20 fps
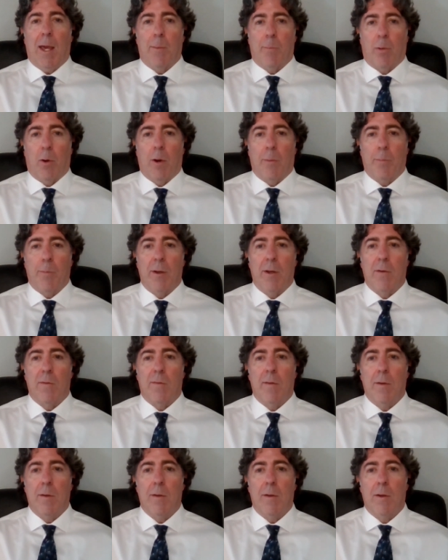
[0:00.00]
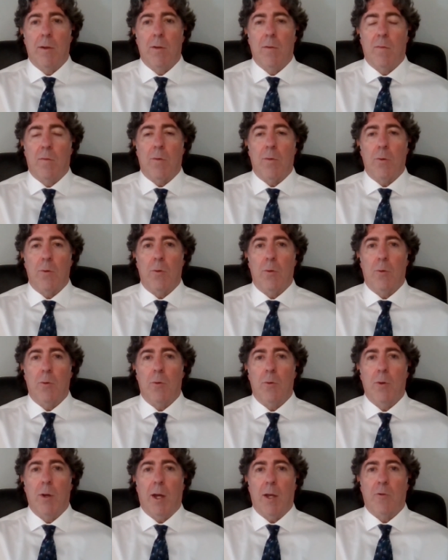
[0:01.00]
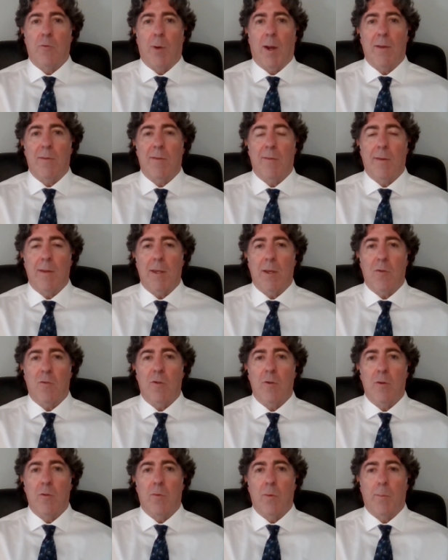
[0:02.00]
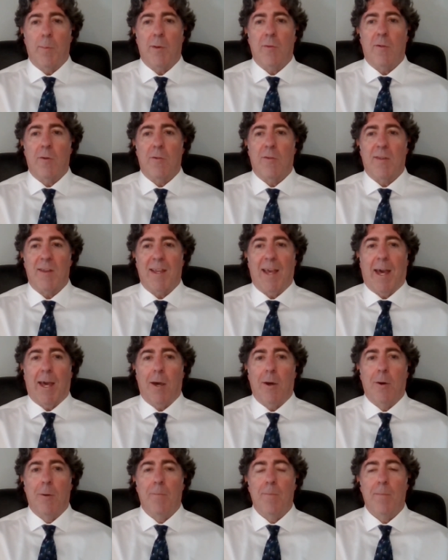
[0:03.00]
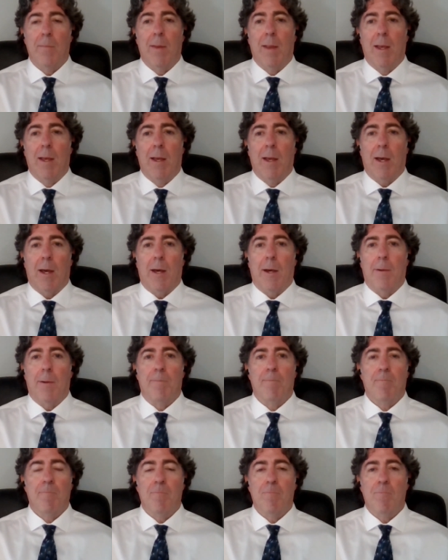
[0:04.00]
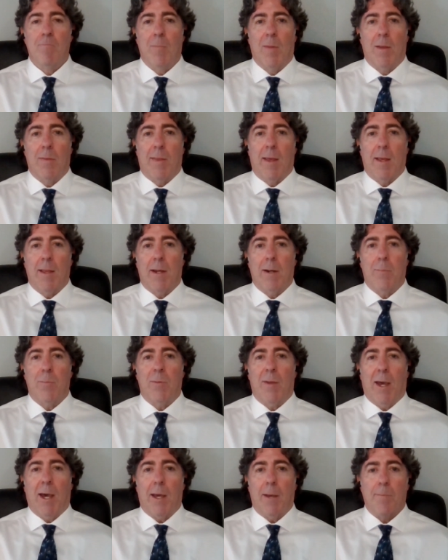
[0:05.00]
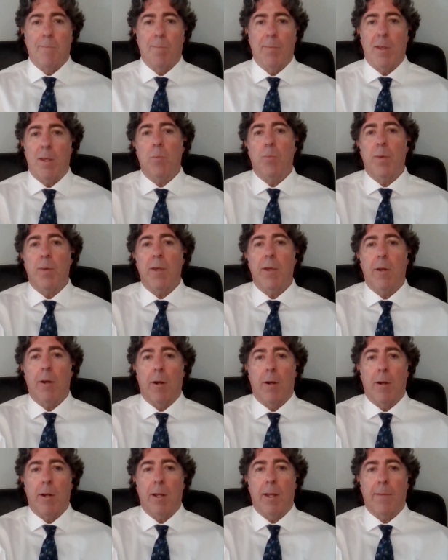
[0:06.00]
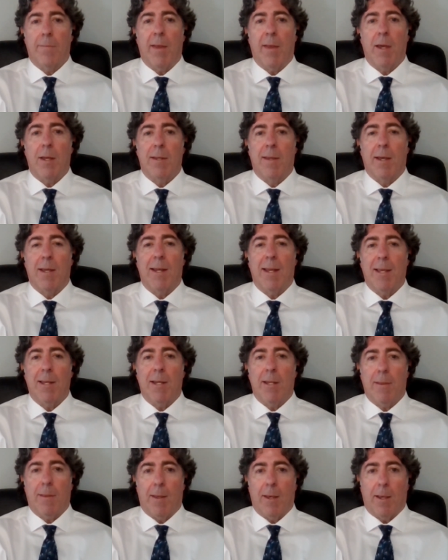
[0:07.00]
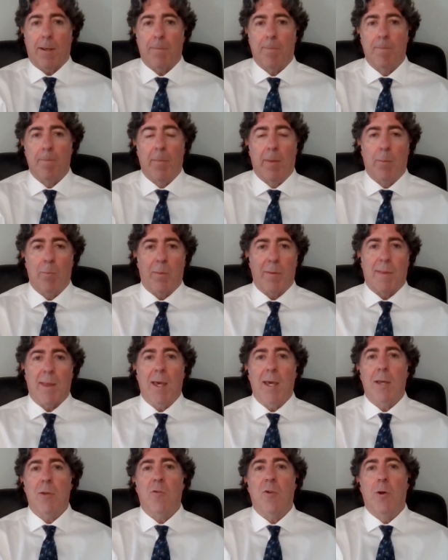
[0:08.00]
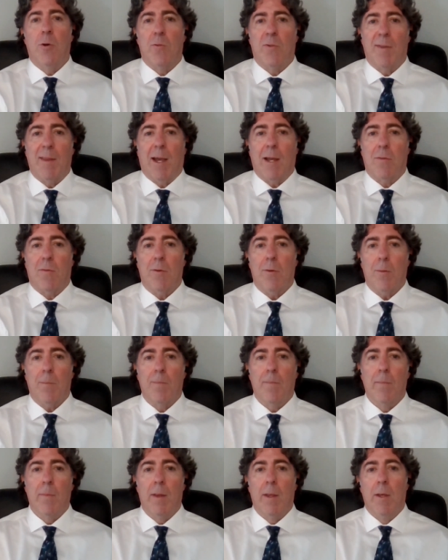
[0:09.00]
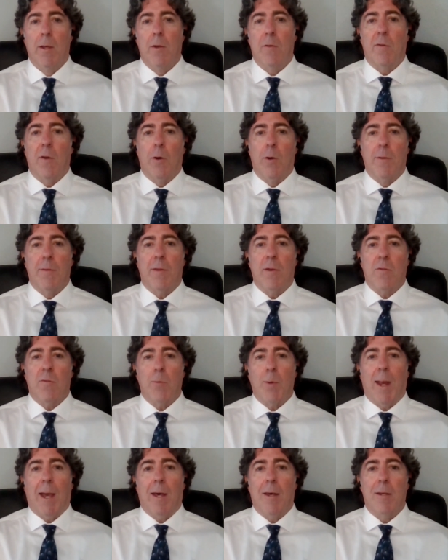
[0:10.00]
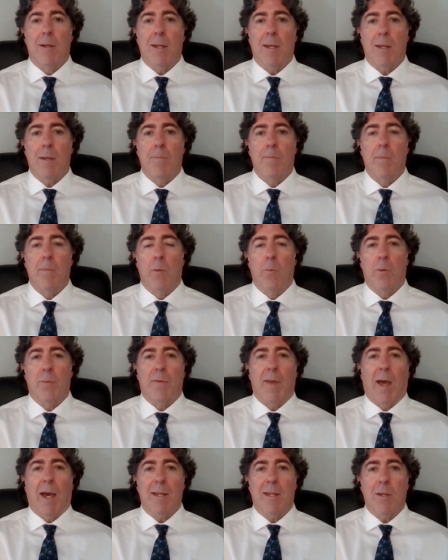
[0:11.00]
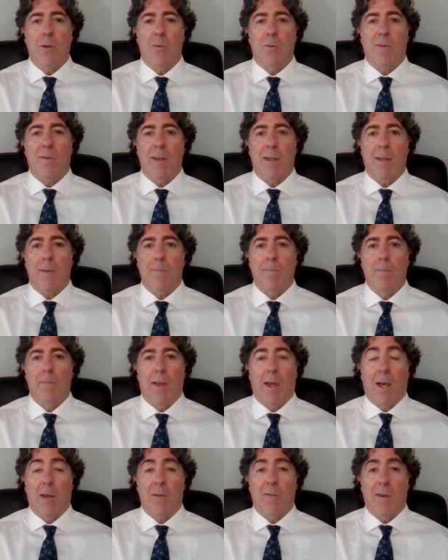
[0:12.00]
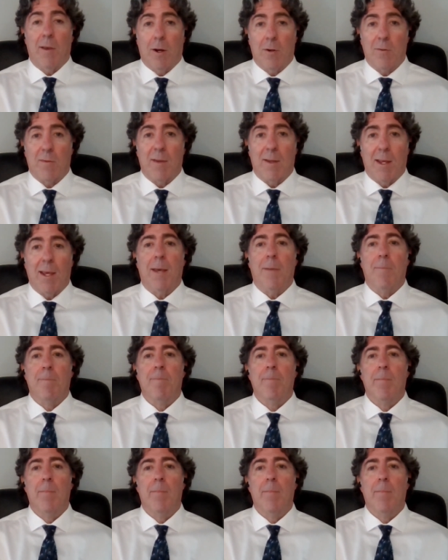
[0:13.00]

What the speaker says: and purpose to address the issues of Mr. Sagayo, they let him die. He'd be here if they had done anything, but they chose not to. So in this reality, with IDOC, as they are today,